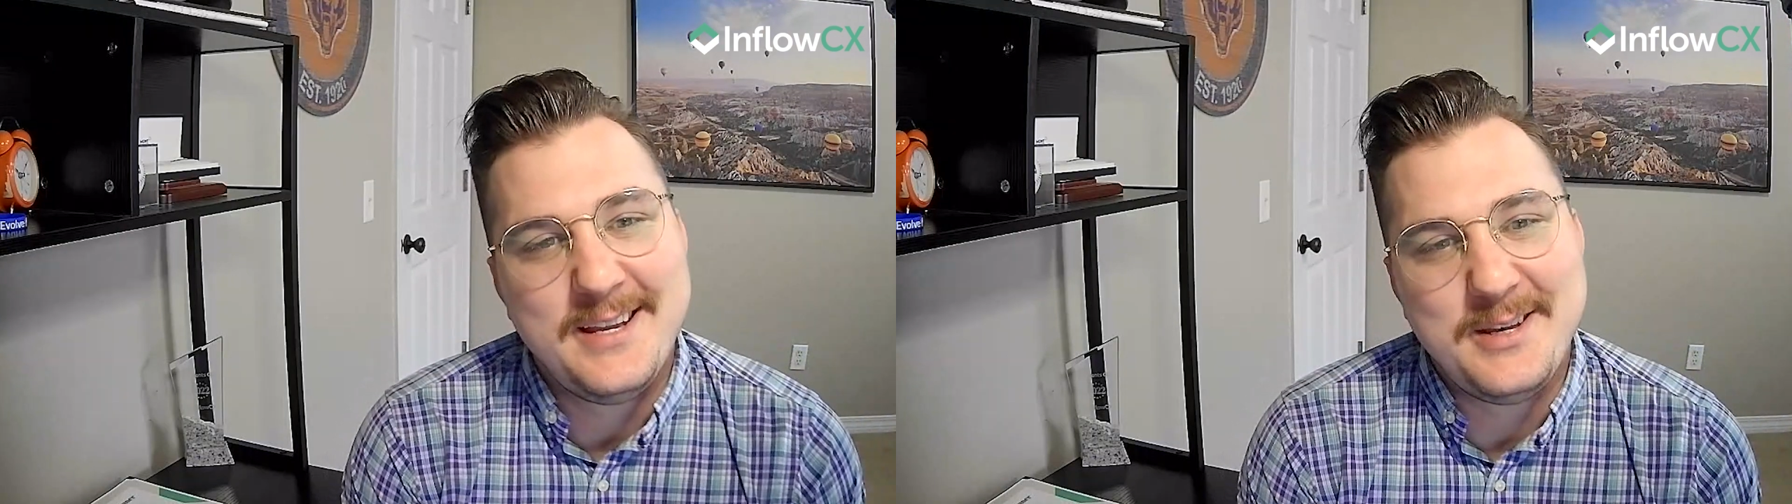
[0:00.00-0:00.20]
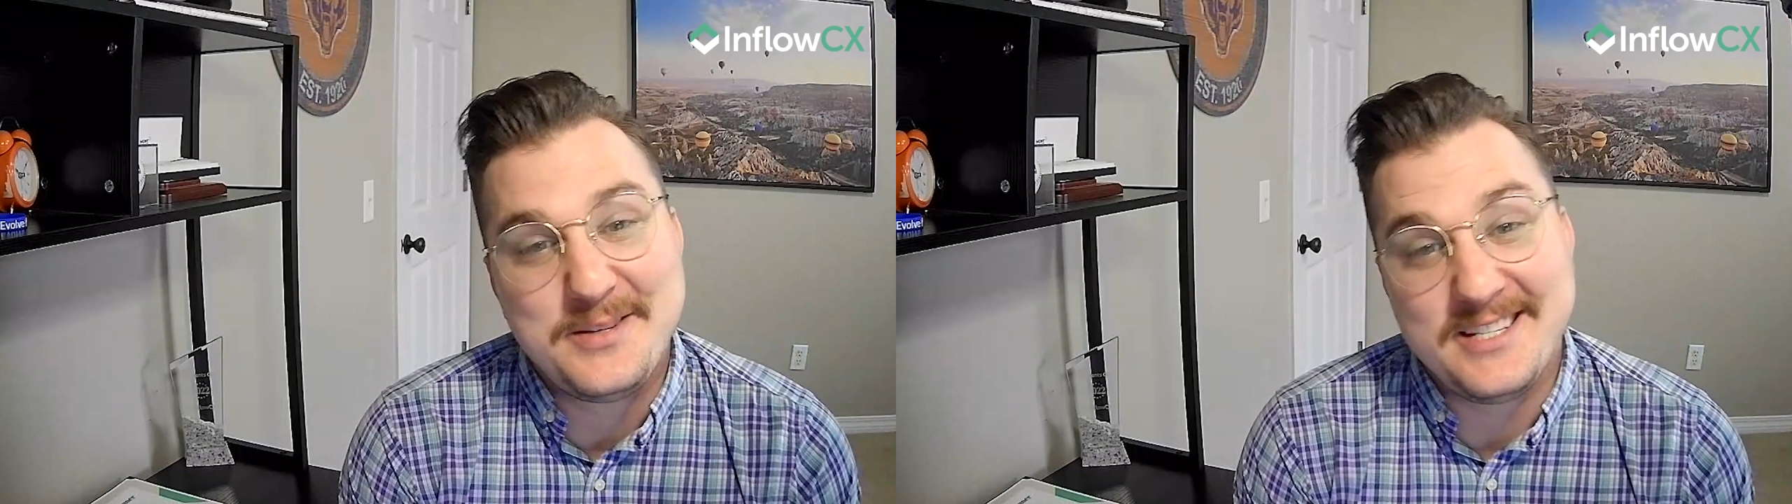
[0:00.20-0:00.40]

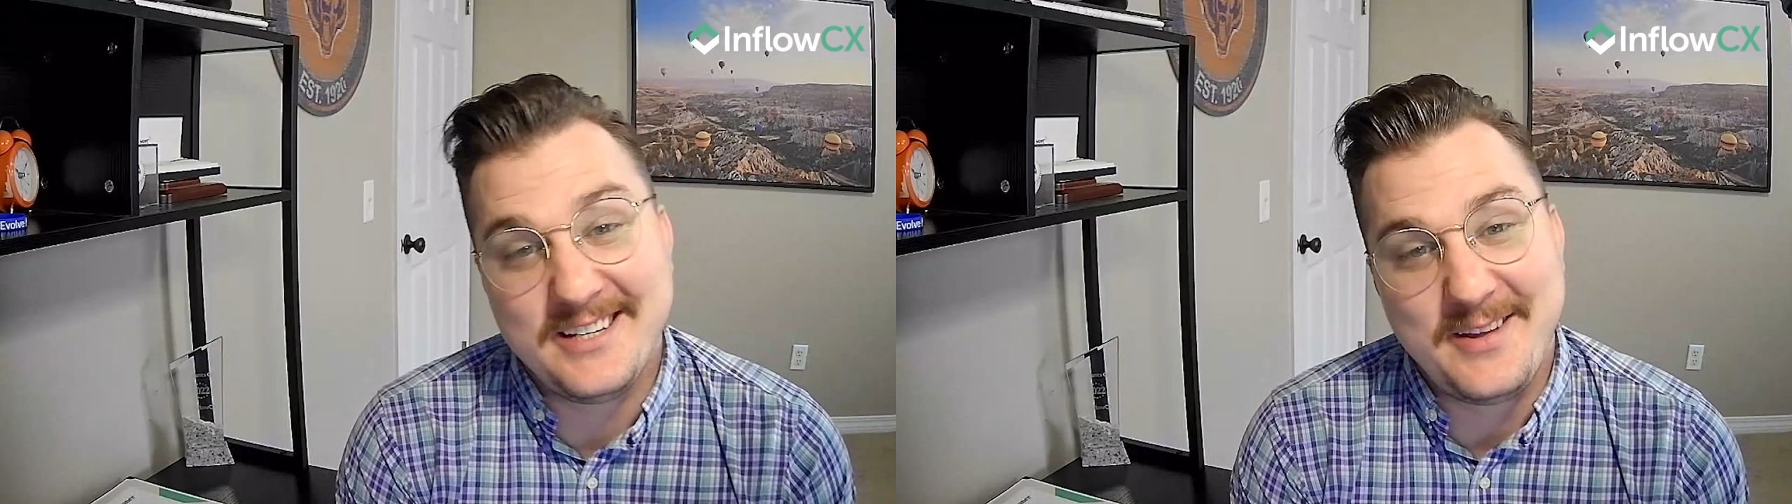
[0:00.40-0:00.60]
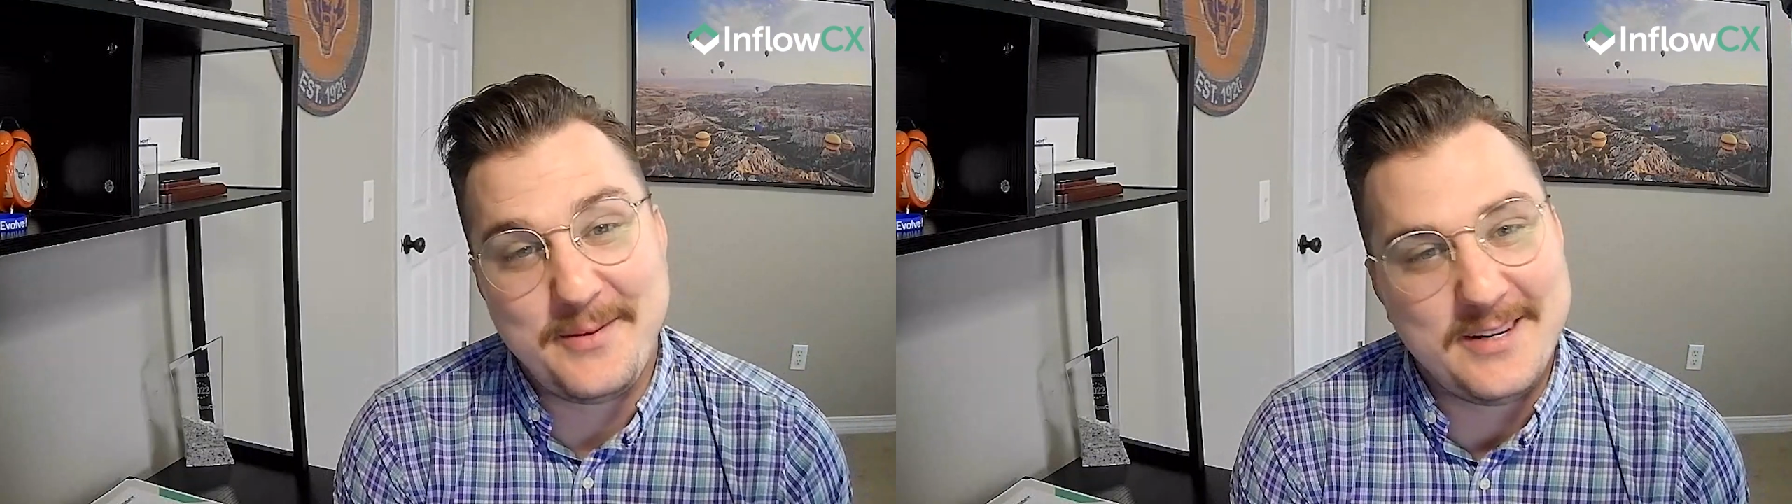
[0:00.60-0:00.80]

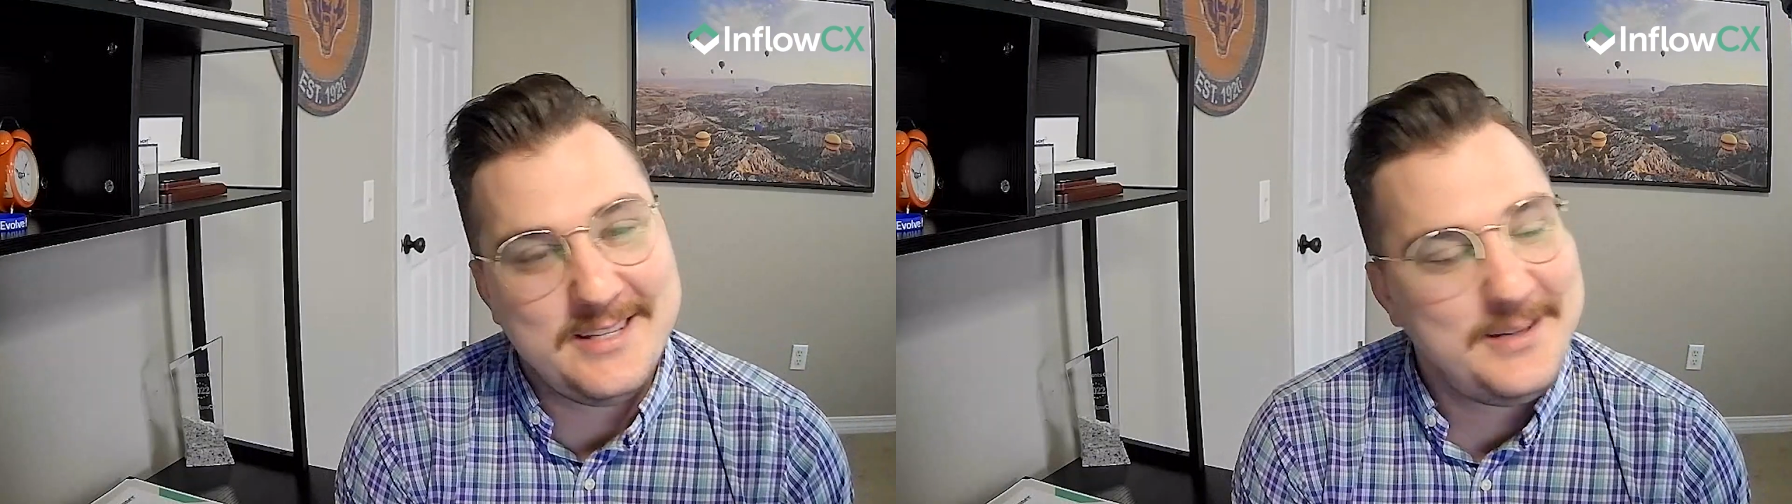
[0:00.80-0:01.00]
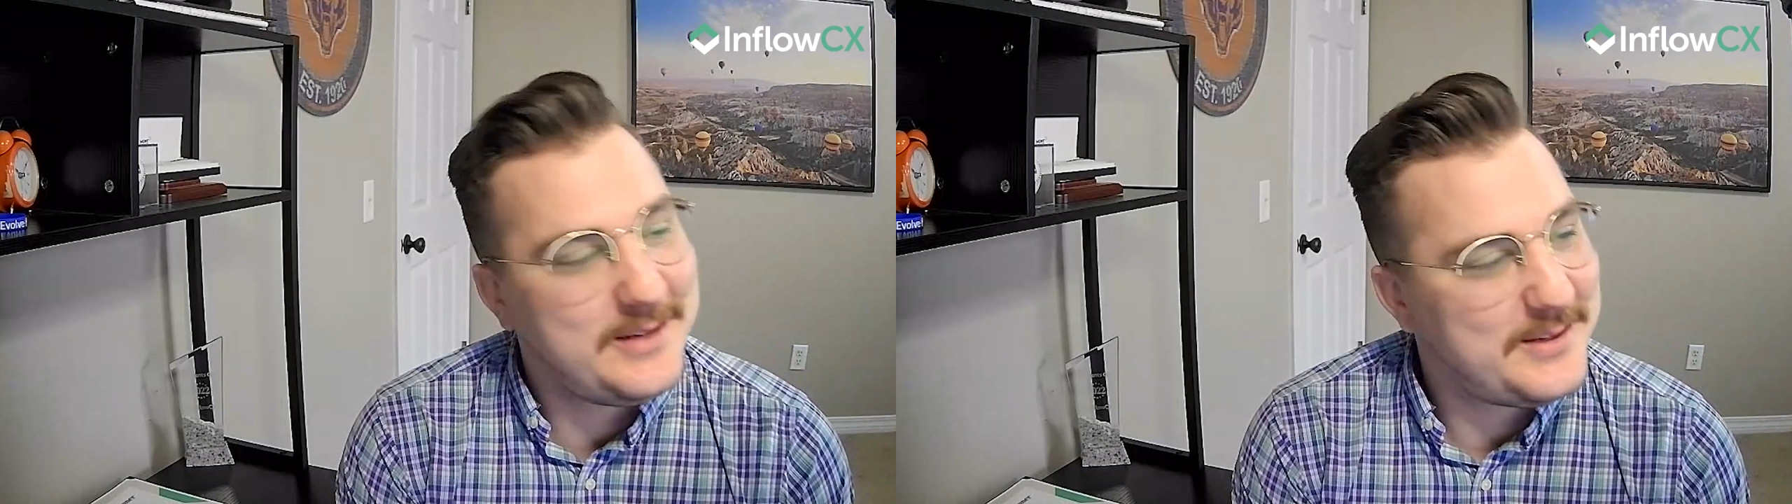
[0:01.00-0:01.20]
noticing a lot of my
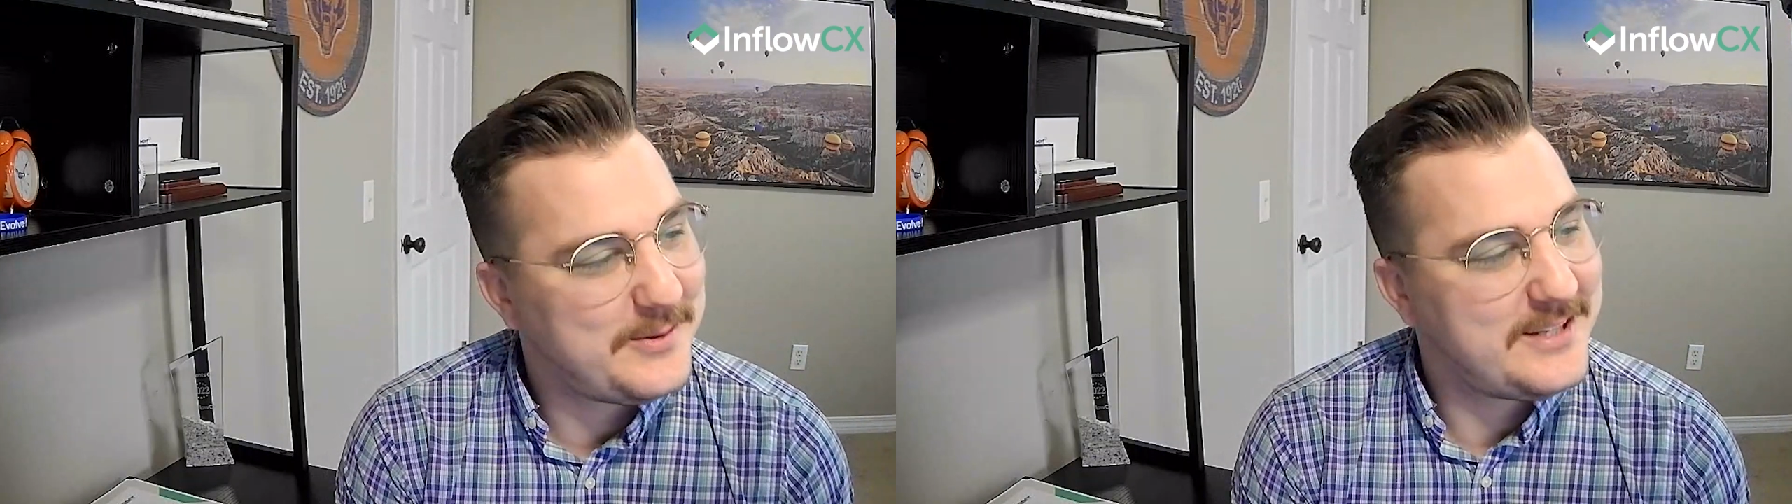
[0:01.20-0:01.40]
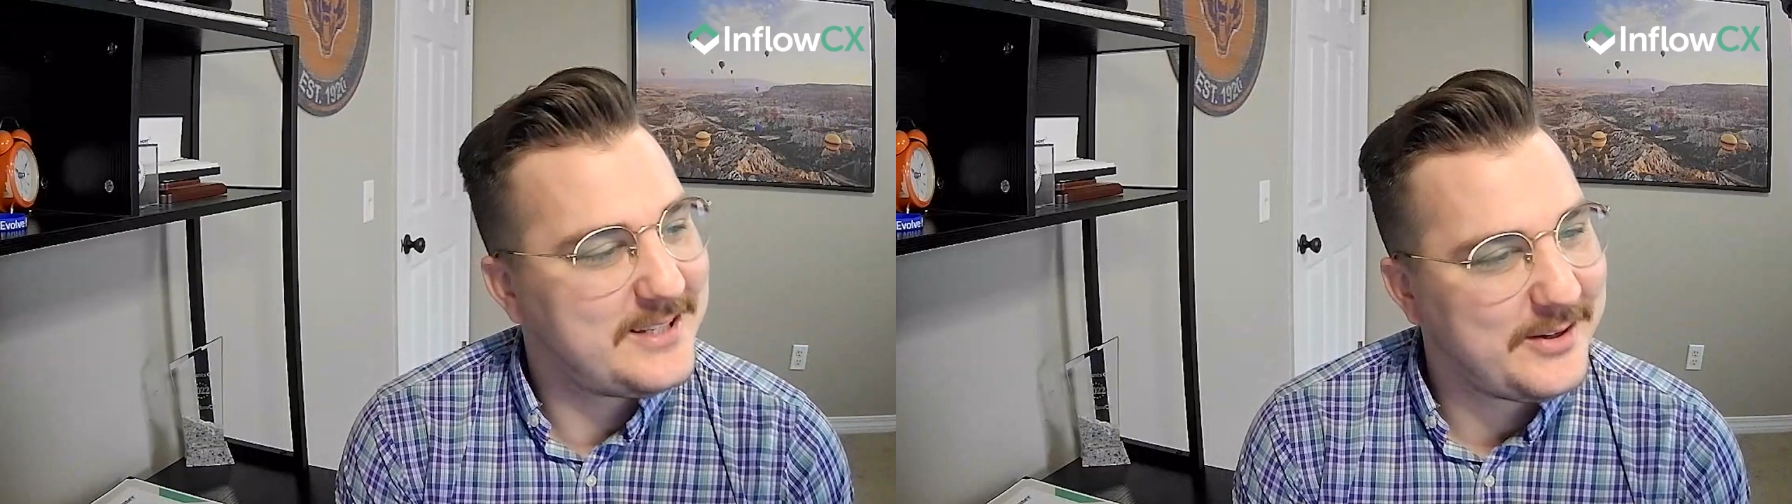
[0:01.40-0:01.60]
teammates'
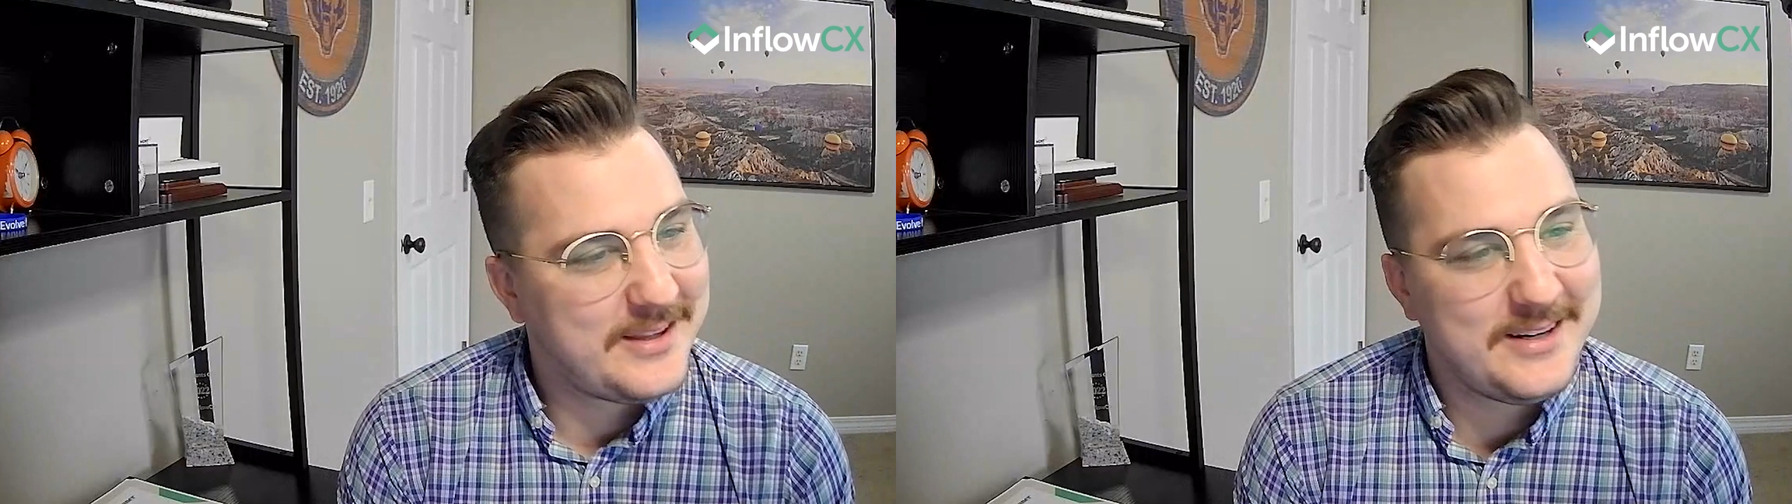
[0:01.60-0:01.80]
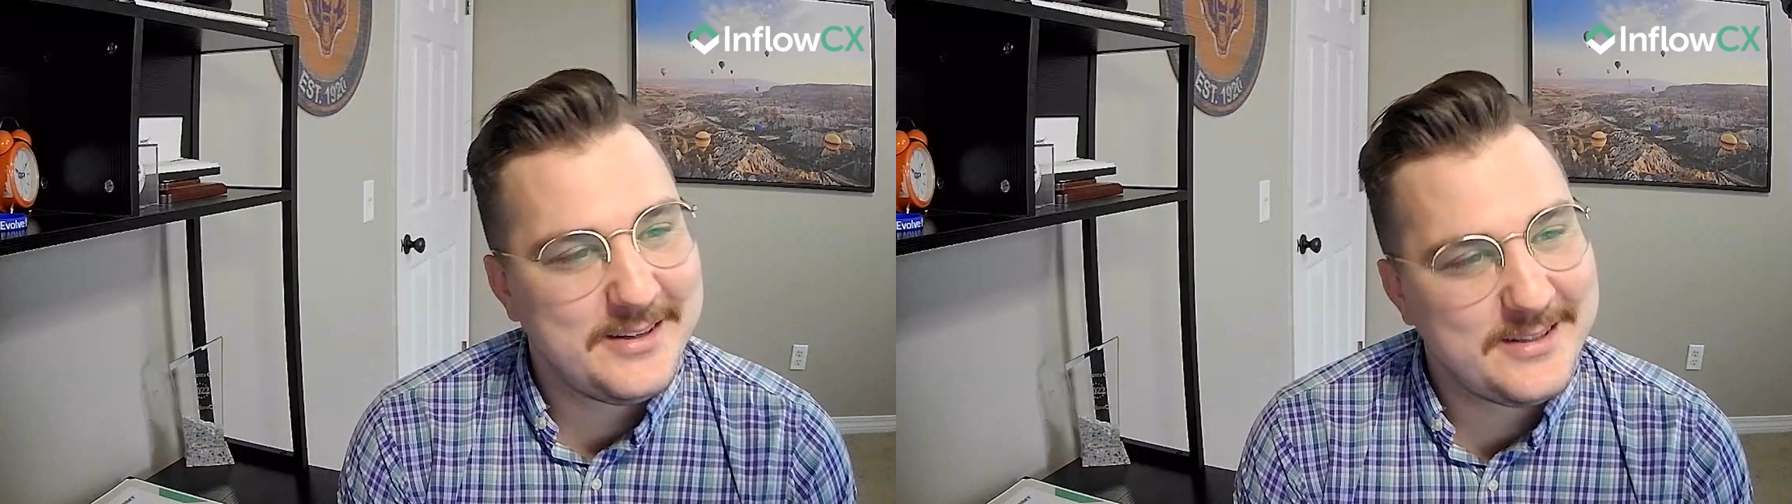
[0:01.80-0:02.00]
voices aren't there.